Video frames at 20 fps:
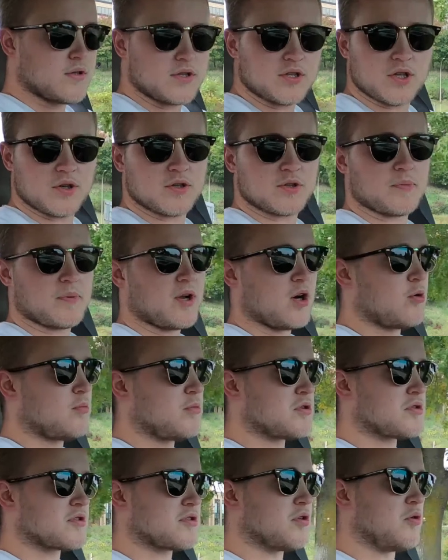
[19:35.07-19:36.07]
So it's been
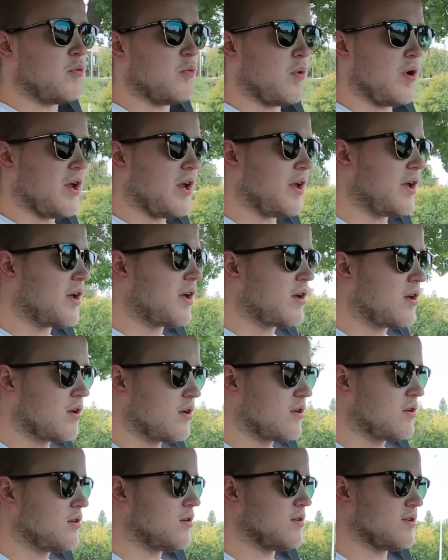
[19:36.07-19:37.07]
almost a week
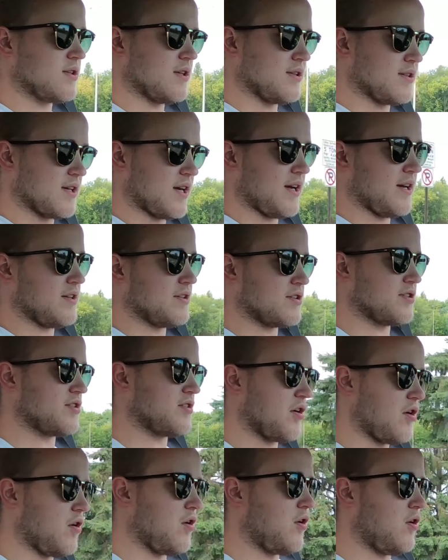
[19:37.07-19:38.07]
since I
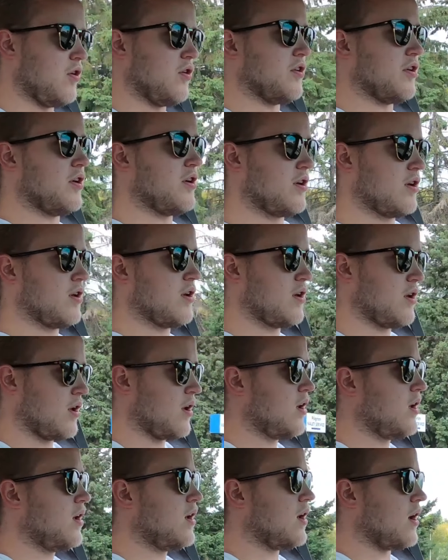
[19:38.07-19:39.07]
installed
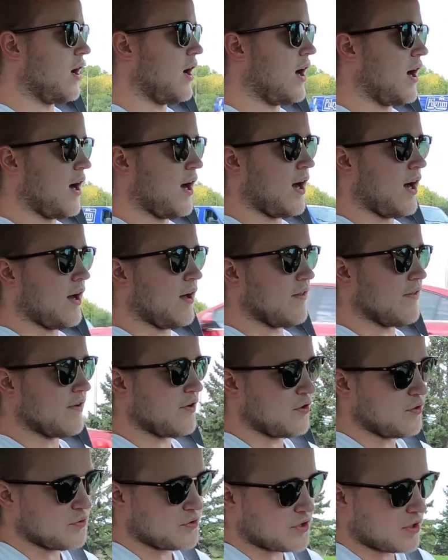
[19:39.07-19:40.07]

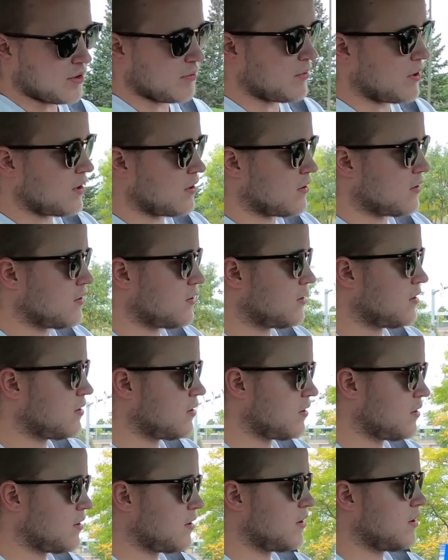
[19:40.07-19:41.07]
the new turbo,
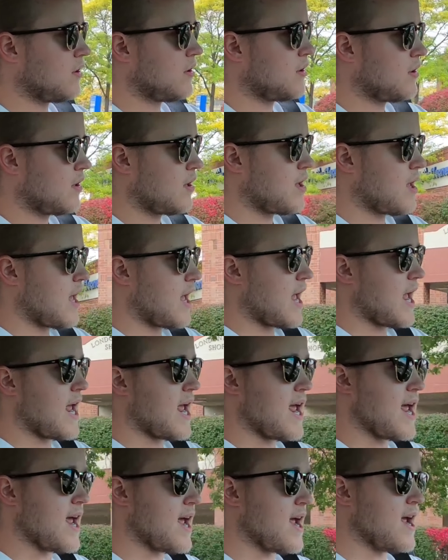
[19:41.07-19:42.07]

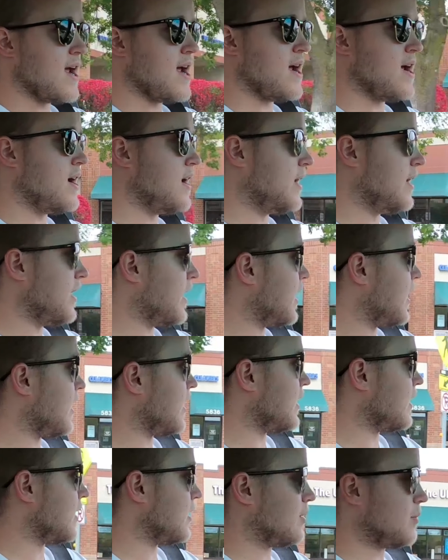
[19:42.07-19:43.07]
and
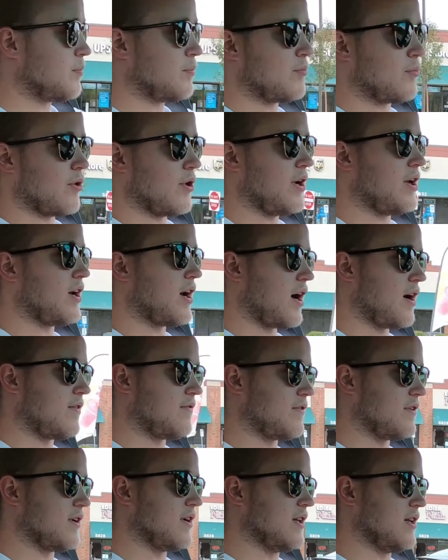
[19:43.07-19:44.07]
I can pretty
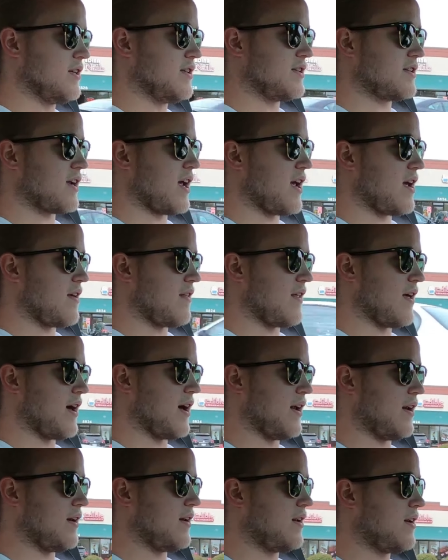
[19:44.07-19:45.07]
confidently say
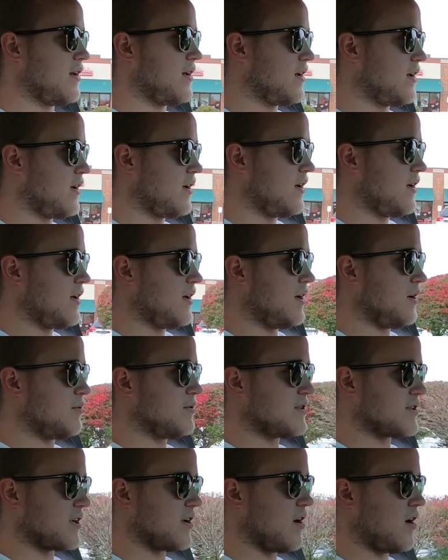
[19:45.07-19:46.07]
that it
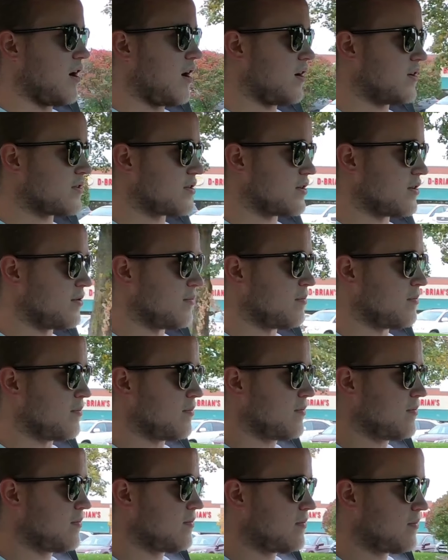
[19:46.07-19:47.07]
was an
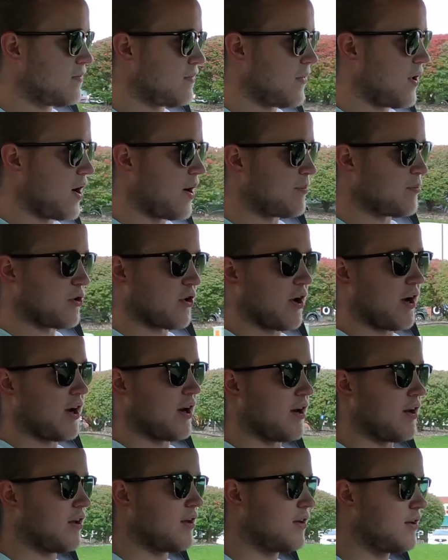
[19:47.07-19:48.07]
awesome
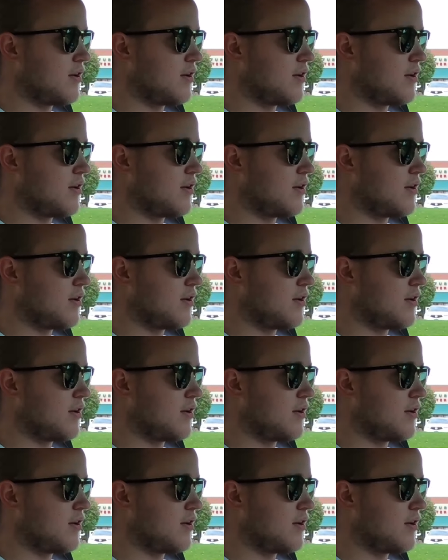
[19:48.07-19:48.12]
upgrade.